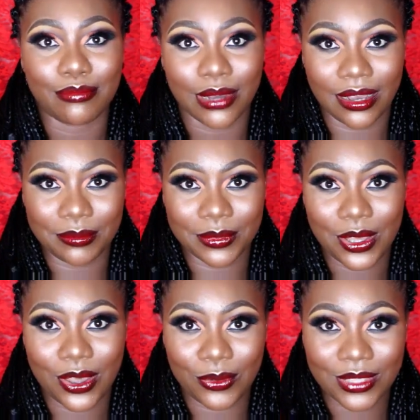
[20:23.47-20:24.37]
bomb.
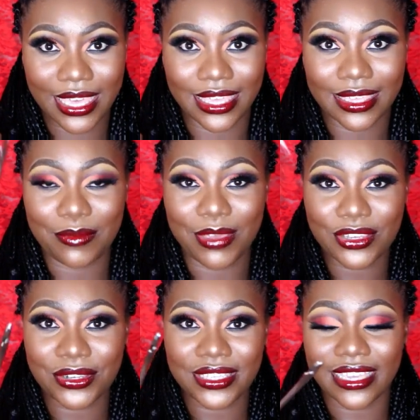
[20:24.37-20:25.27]
Okay, make
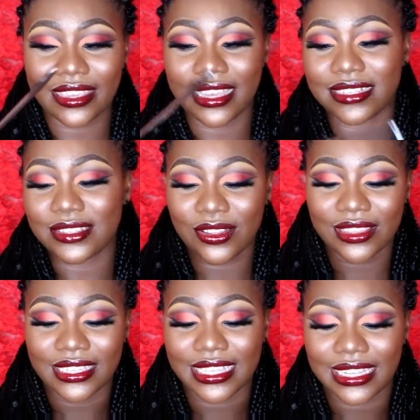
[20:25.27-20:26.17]
sure you get your hands on
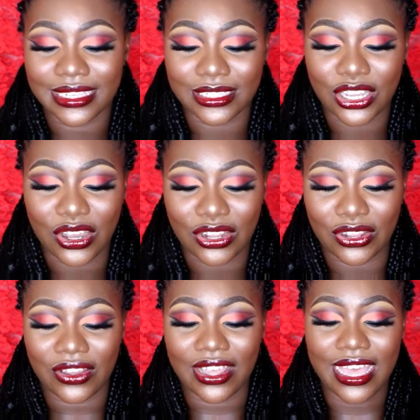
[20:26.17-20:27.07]
the Clean
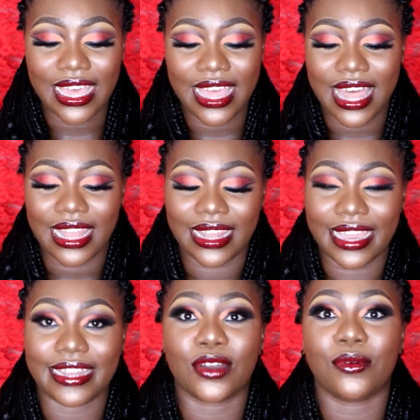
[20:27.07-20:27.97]
Color
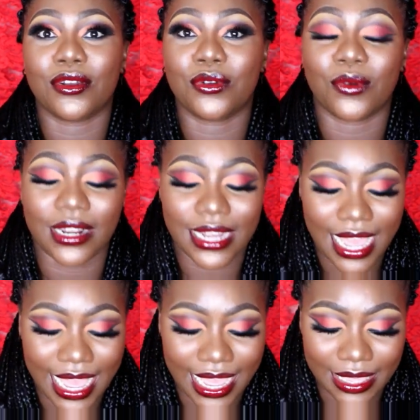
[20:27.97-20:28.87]
Liner 101
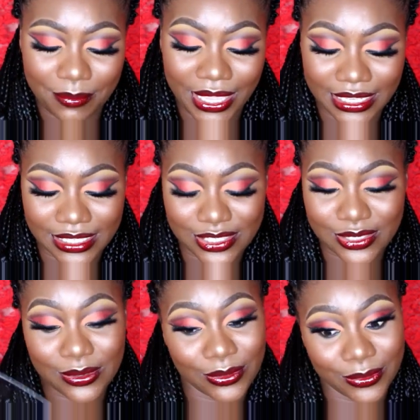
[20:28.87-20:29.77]
eye
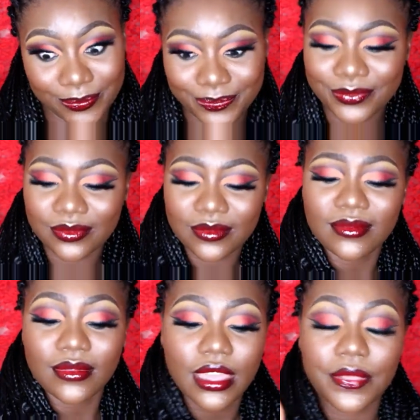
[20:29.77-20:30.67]
pencil.
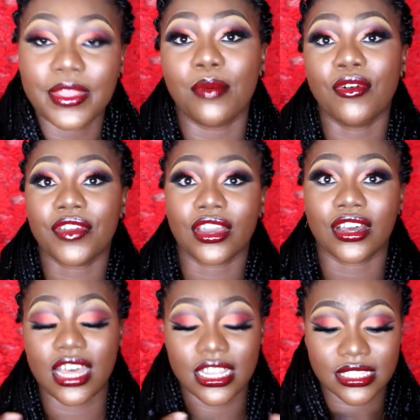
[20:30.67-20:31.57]
Now moving
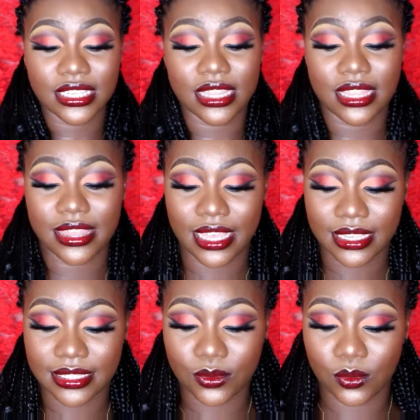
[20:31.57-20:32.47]
on to the
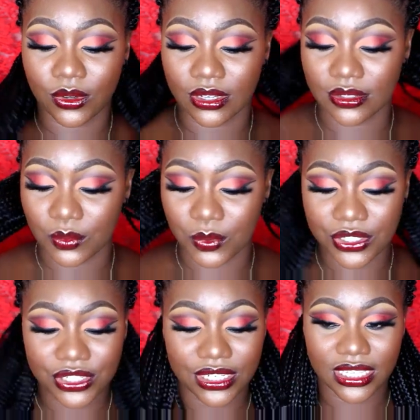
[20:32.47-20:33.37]
next one,
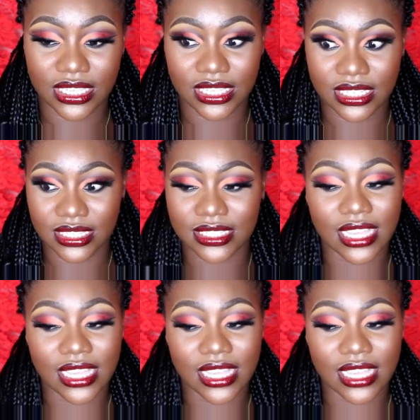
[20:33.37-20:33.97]
which is